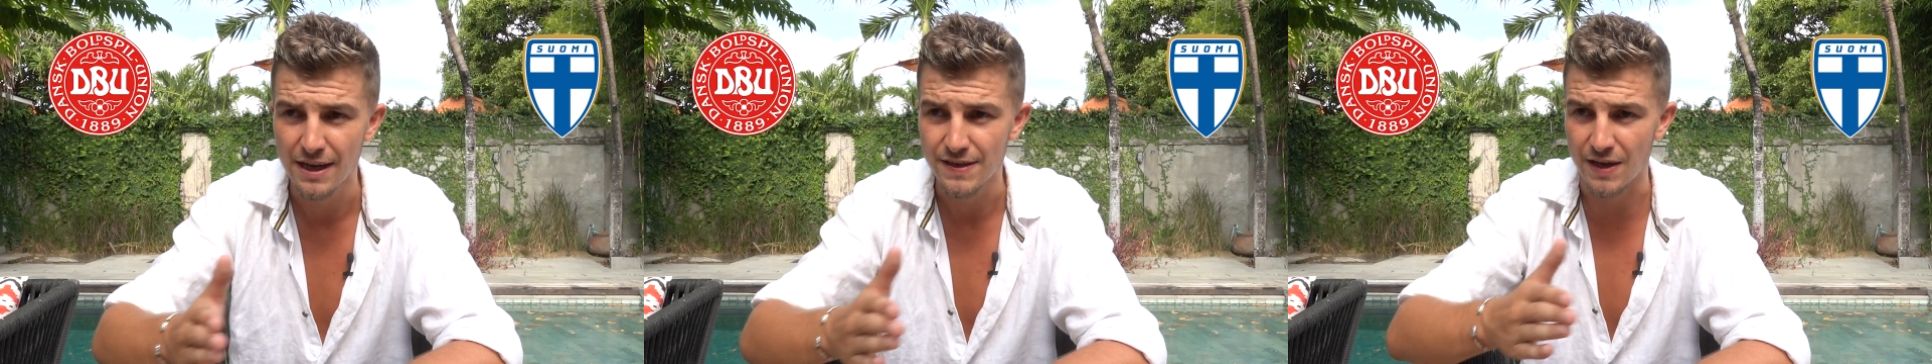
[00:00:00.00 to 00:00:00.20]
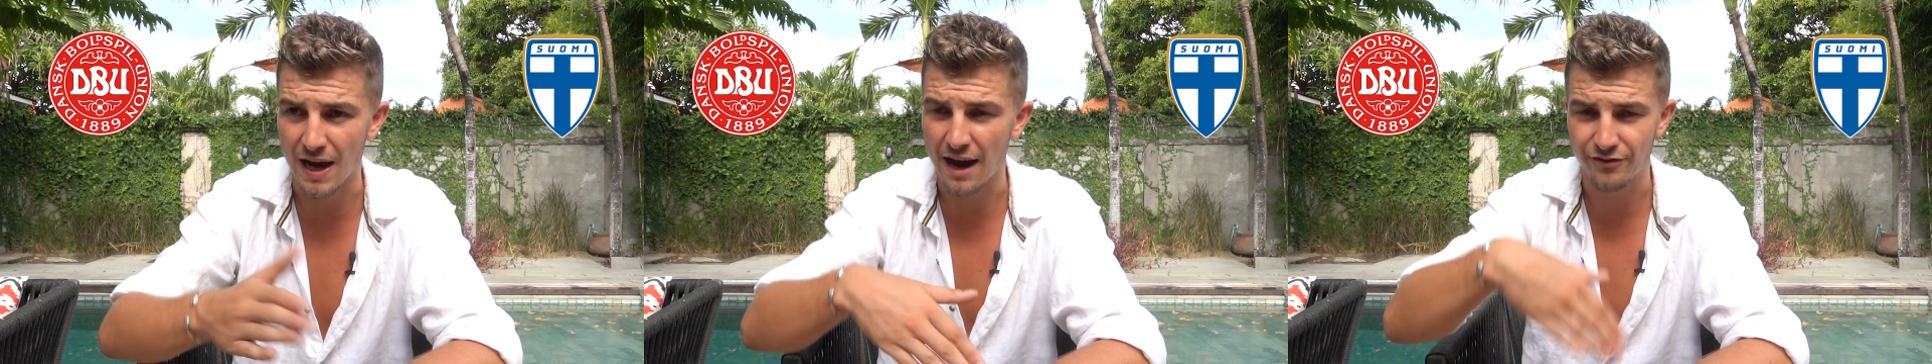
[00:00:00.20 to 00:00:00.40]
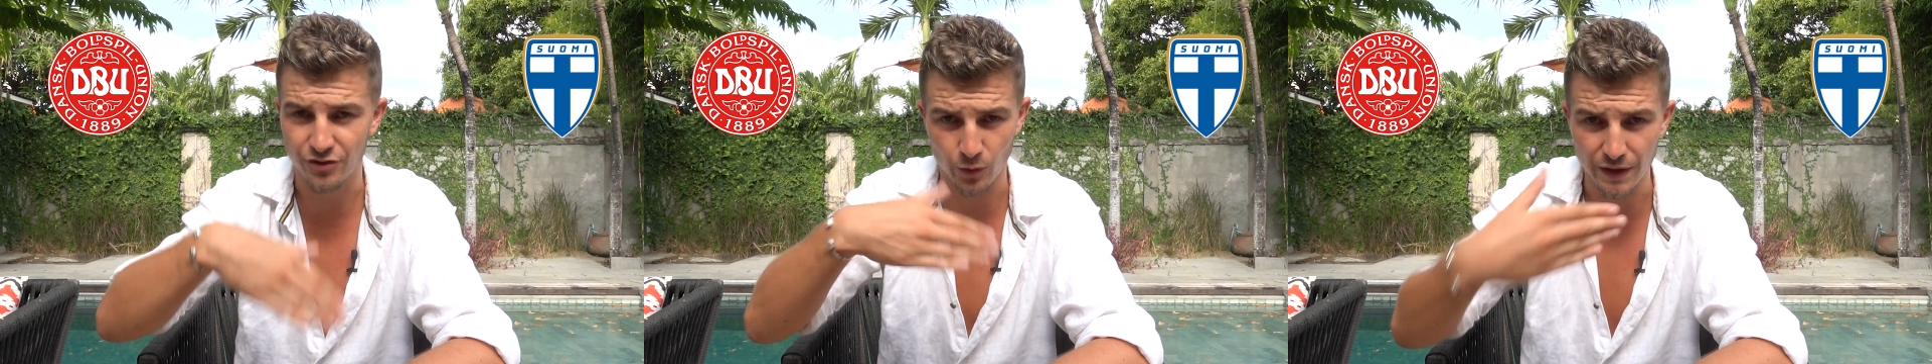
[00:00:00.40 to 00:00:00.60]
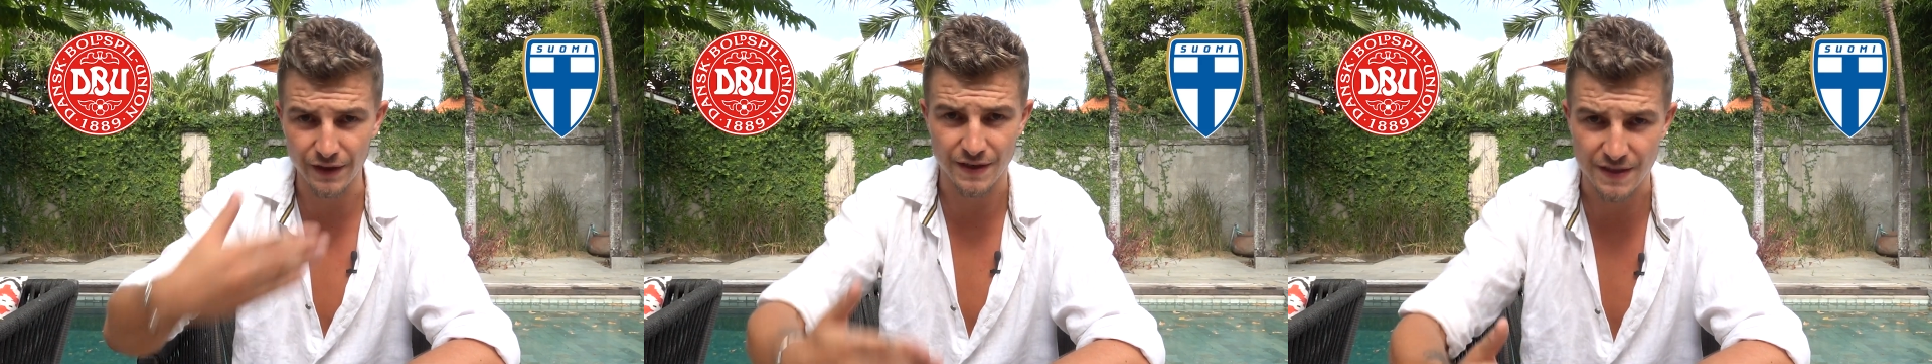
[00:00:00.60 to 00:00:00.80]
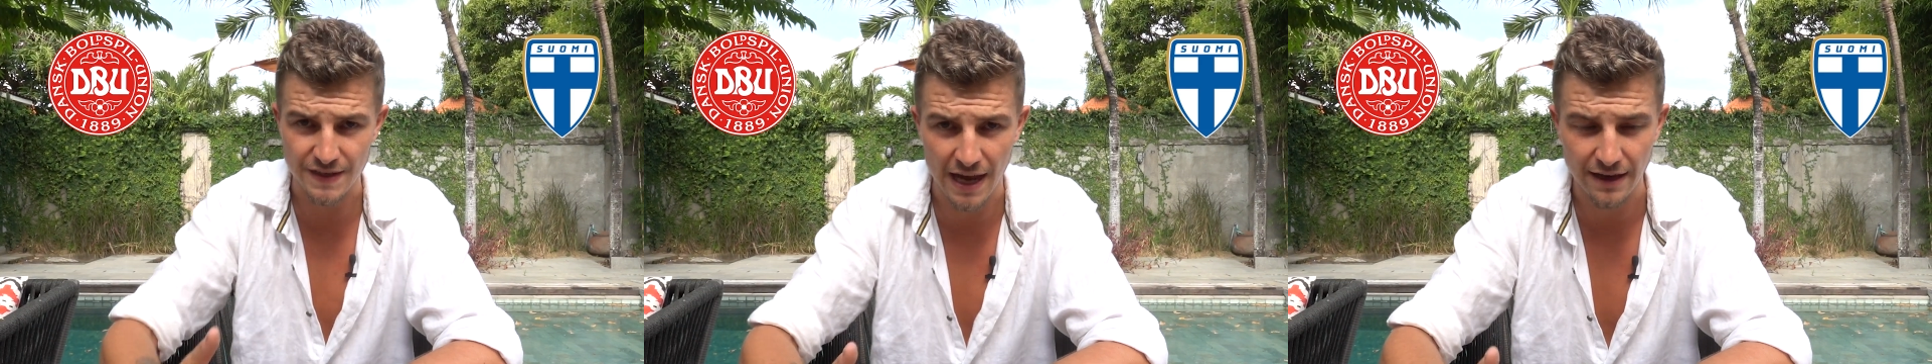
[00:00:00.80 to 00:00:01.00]
to have to
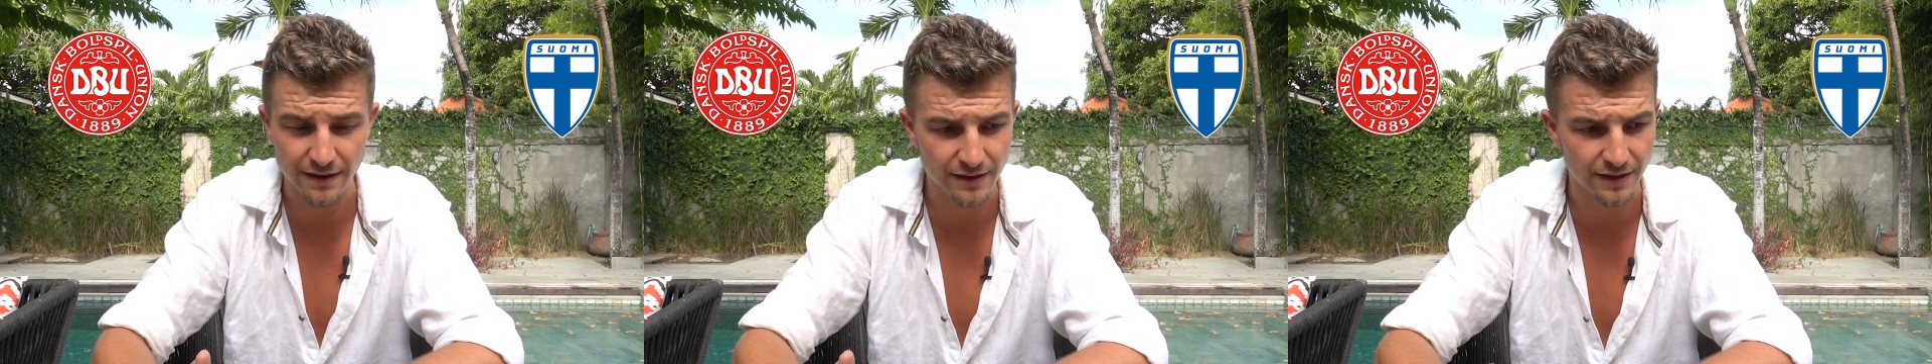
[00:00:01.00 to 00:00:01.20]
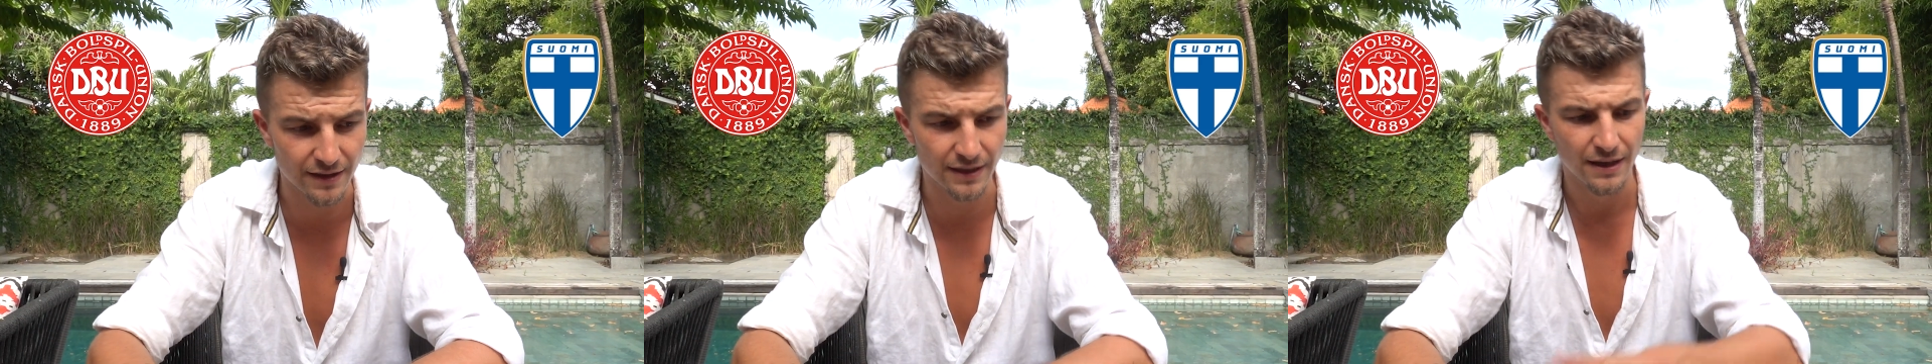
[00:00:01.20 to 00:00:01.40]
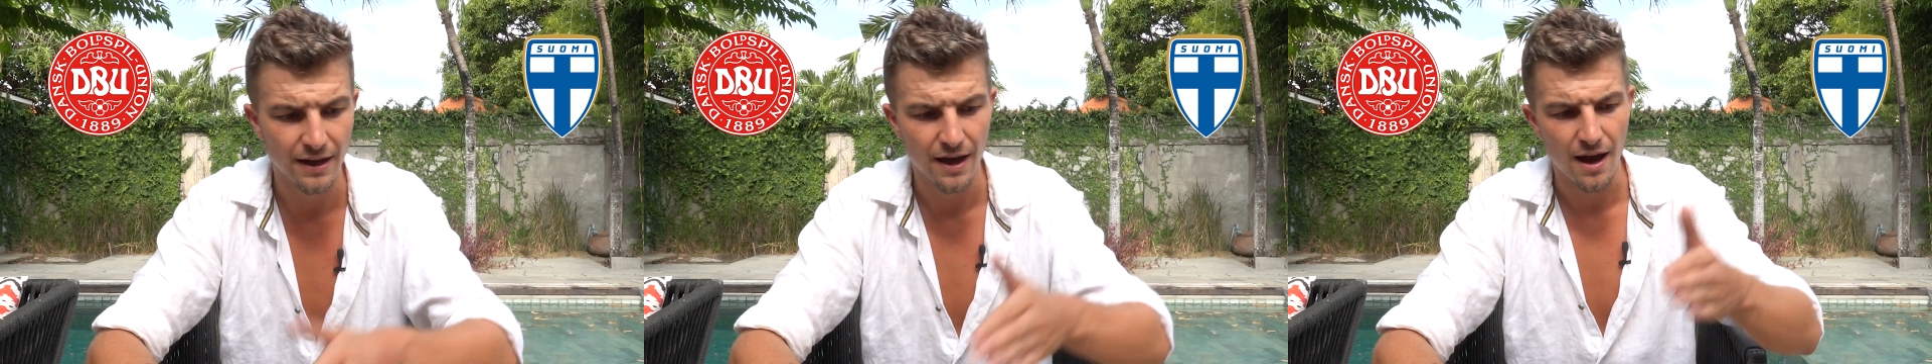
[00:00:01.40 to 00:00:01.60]
understand that